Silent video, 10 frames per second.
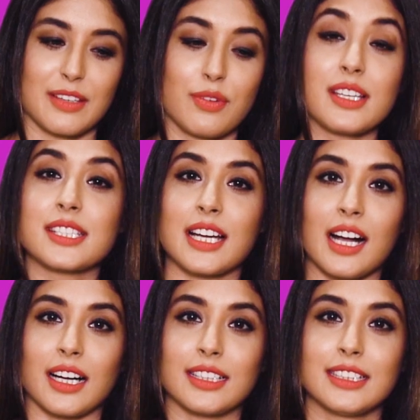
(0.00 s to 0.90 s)
First
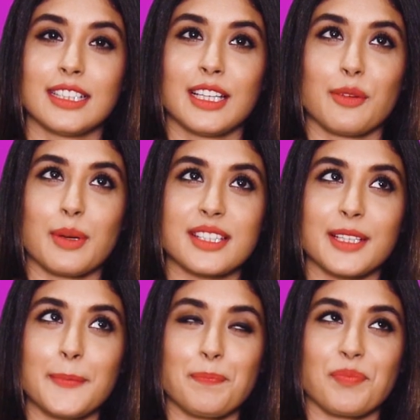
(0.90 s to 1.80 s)
car was
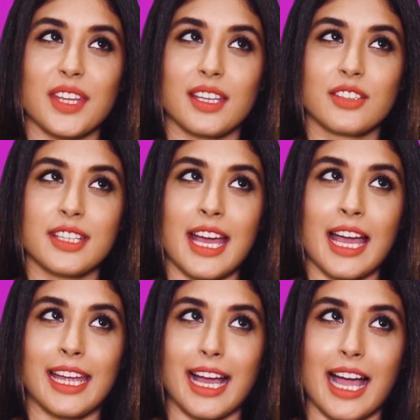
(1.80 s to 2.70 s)
a
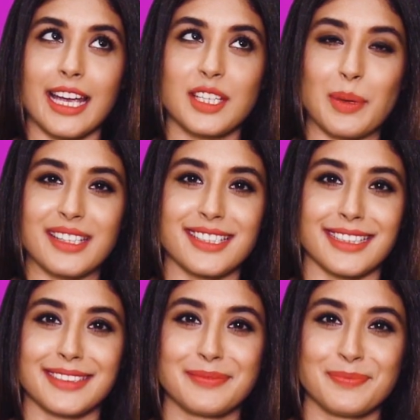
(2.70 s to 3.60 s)
Hyundai
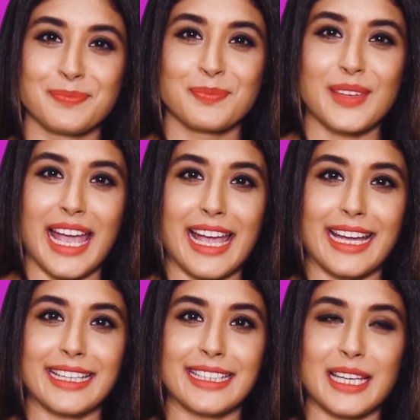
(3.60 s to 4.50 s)
i20,
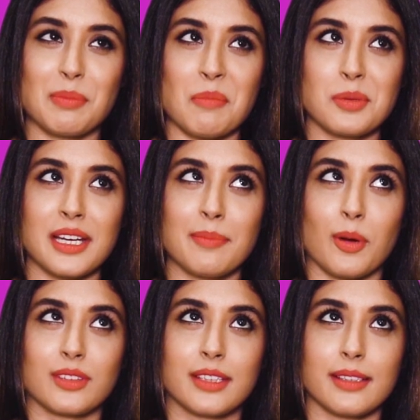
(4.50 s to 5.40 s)
and I remember I
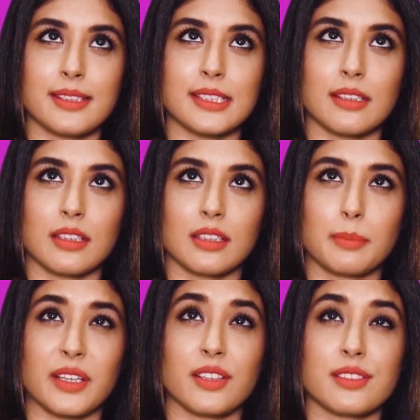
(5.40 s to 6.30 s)
bought this
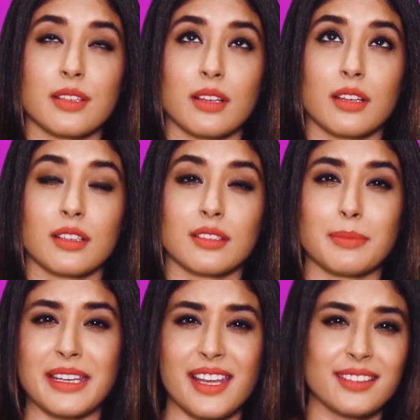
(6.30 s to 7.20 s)
because
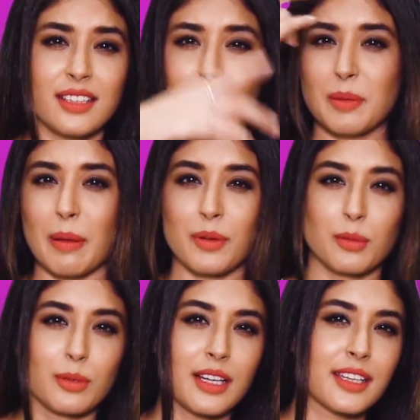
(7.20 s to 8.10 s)
maine ek din apne papa
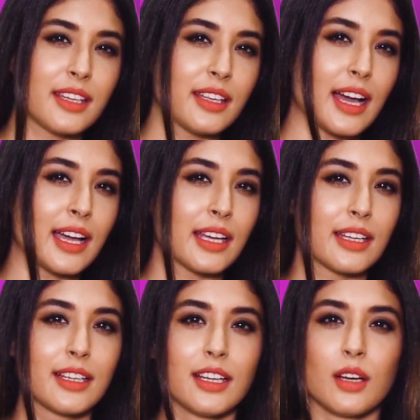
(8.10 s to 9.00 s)
ko bola ki
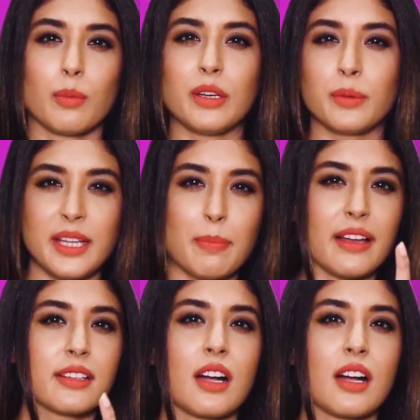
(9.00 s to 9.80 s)
I will only buy a